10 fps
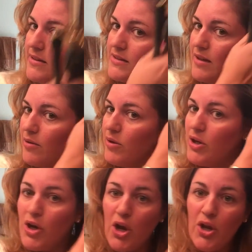So
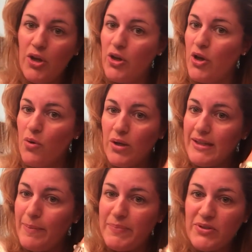no
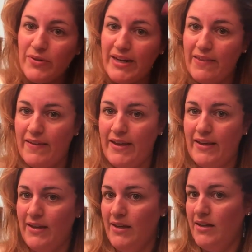clips or
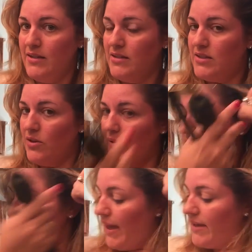anything. So
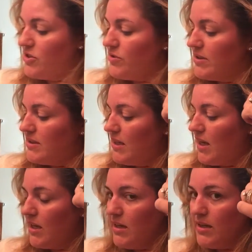as you can
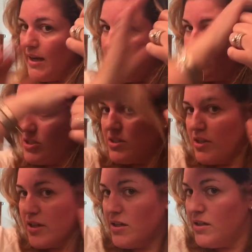see, I just
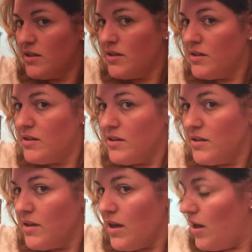took
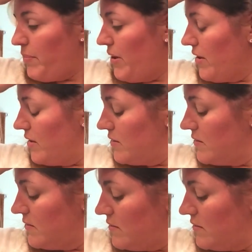a part